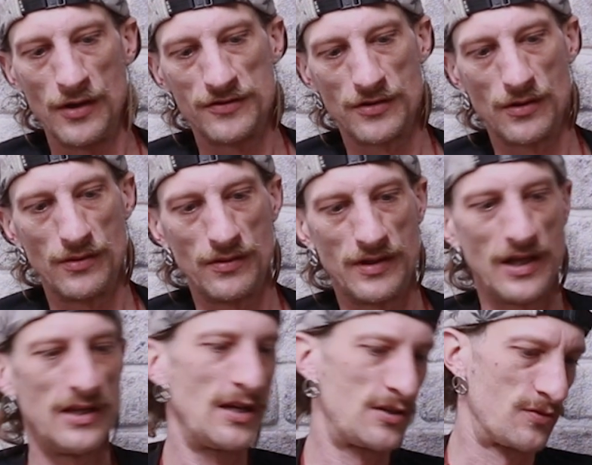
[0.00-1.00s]
So in
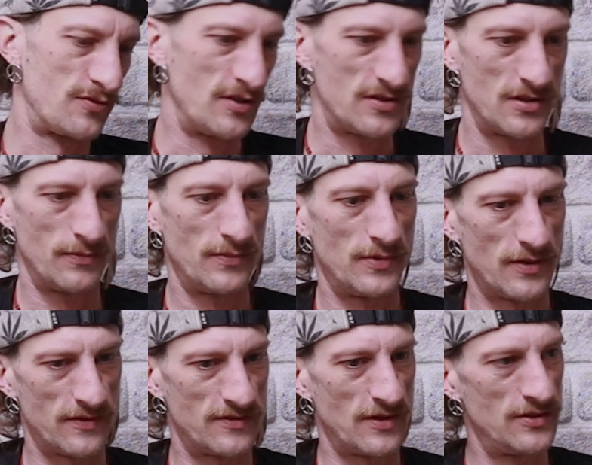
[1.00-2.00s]
any natural system,
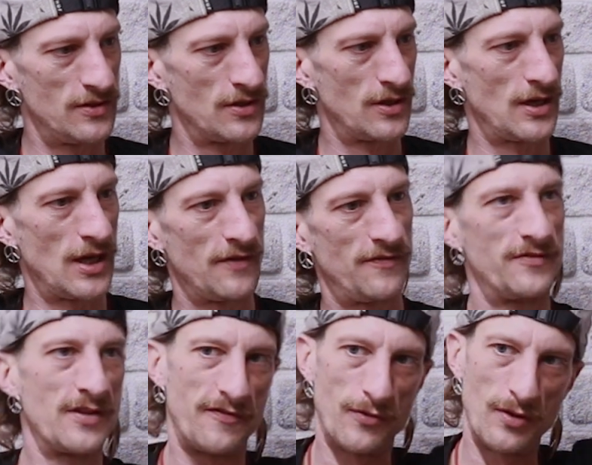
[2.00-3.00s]
as I said, you're going to have
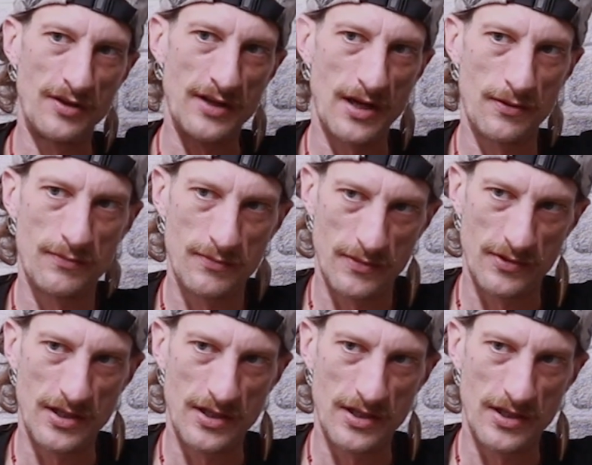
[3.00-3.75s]
stuff falling down,